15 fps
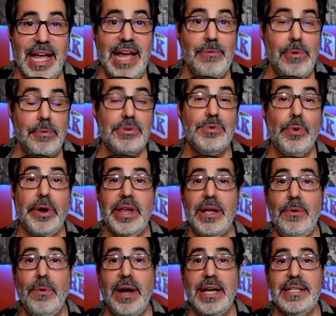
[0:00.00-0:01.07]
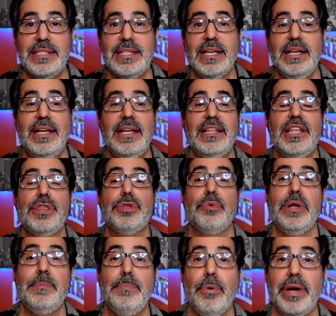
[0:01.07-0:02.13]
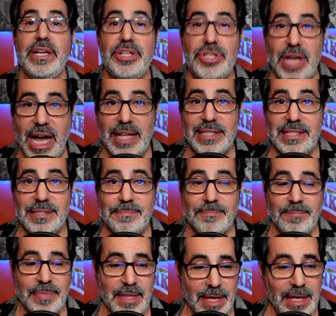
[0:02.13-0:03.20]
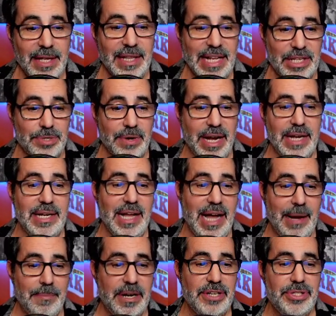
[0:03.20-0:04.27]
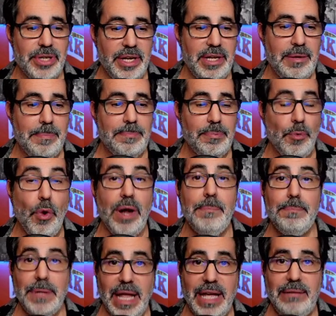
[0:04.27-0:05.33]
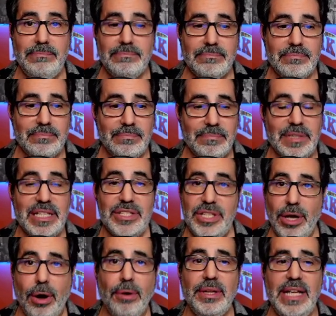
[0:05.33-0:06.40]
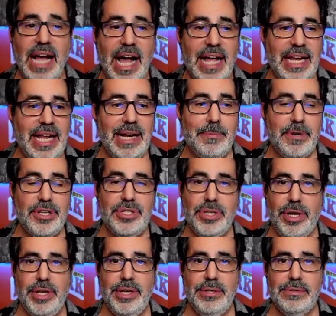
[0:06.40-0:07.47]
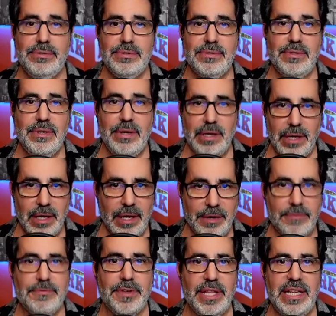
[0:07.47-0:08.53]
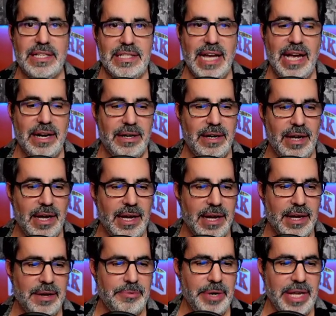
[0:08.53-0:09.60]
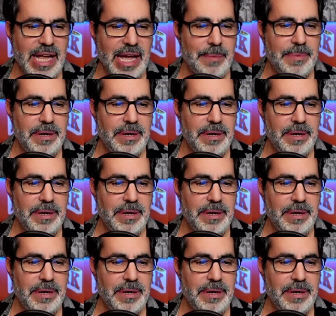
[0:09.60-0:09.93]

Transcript: And what was working was the three-point shot. That's right. I'm going to show you one play. This is the only highlight I'm going to show you for the entire recap.